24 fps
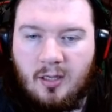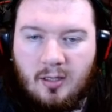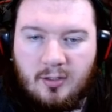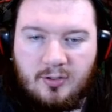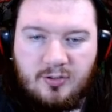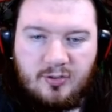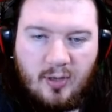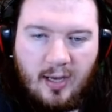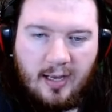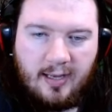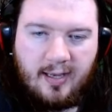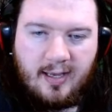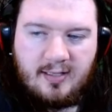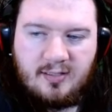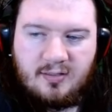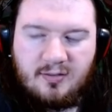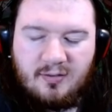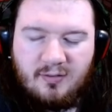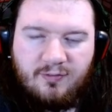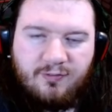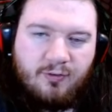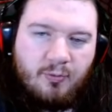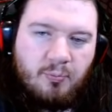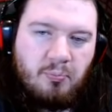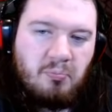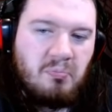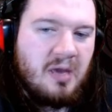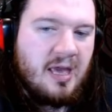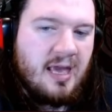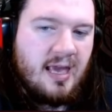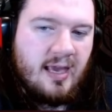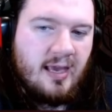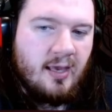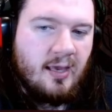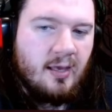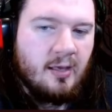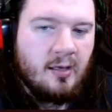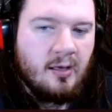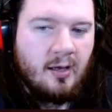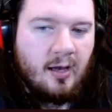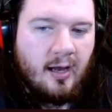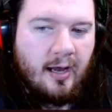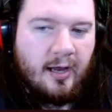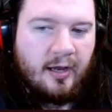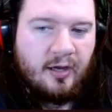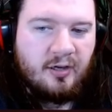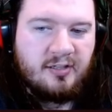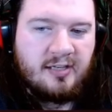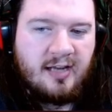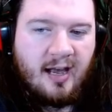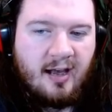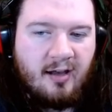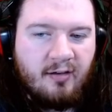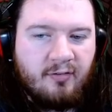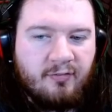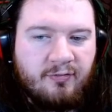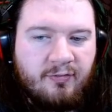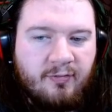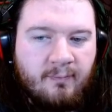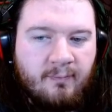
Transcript: So I guess for me, I could have